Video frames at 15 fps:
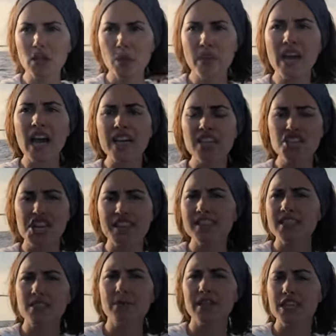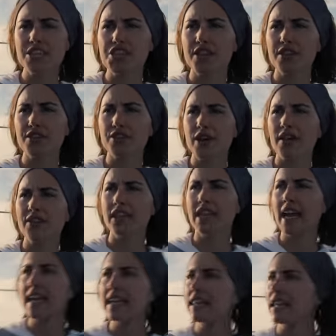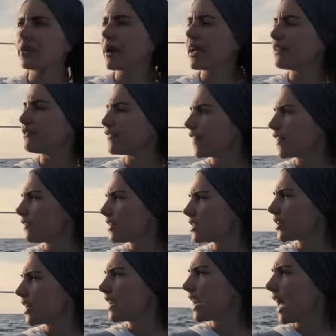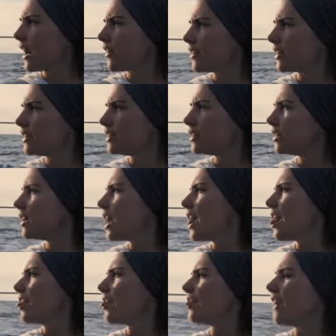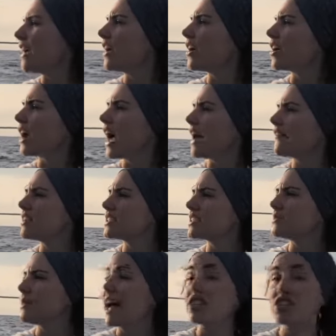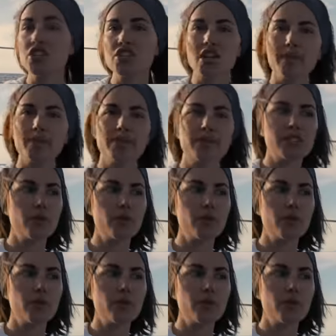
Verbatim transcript: we kind of checked in with each other throughout the night and they're right in front of us right now and they are having some engine troubles.